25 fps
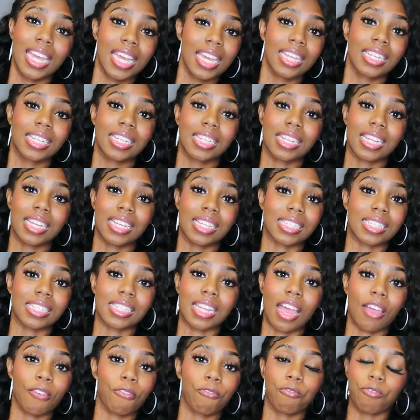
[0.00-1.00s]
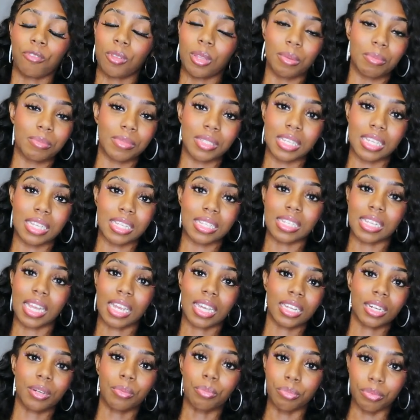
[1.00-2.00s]
It, it's not flimsy. It's
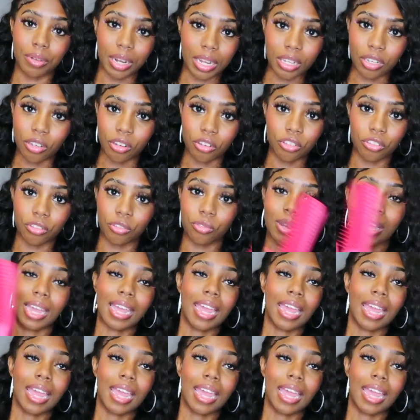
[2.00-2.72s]
not going to break on you.